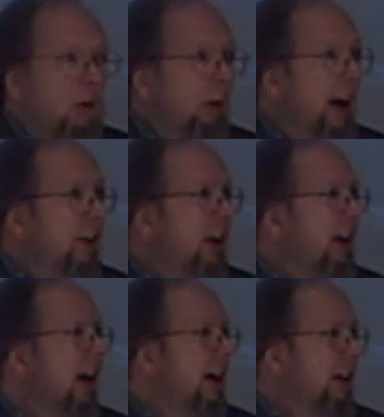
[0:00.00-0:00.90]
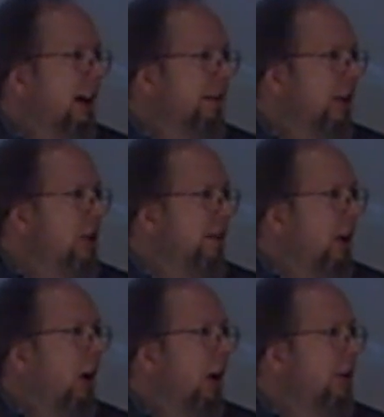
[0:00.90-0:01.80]
Round-the-clock coverage of
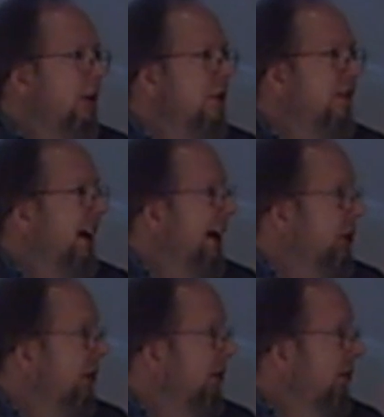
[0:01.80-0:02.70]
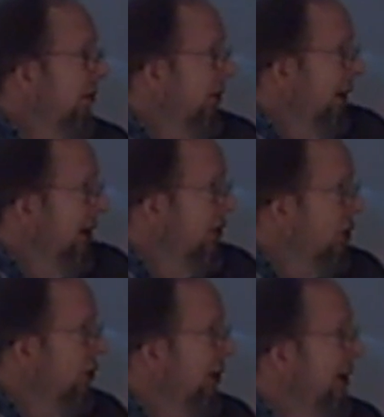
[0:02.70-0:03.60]
a hard news fashion,
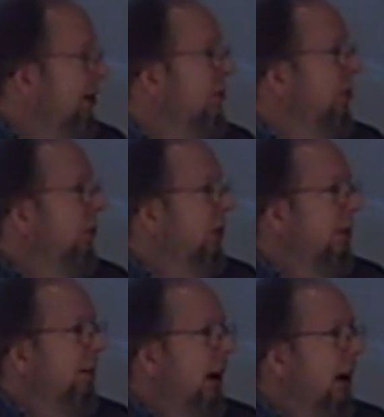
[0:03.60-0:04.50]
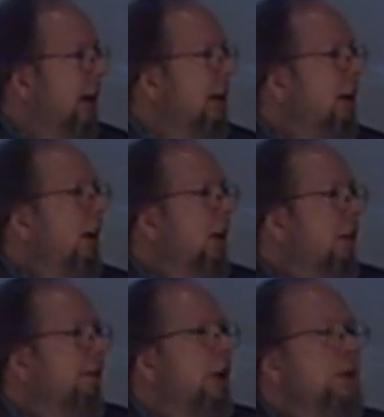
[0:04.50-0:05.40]
in-streamed with the blog.
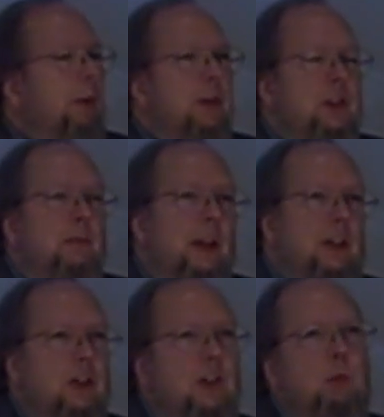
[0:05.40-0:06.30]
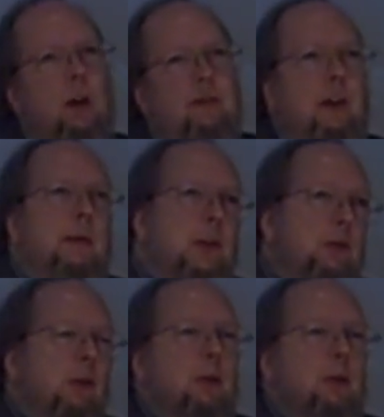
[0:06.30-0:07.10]
First-person pieces, what feminist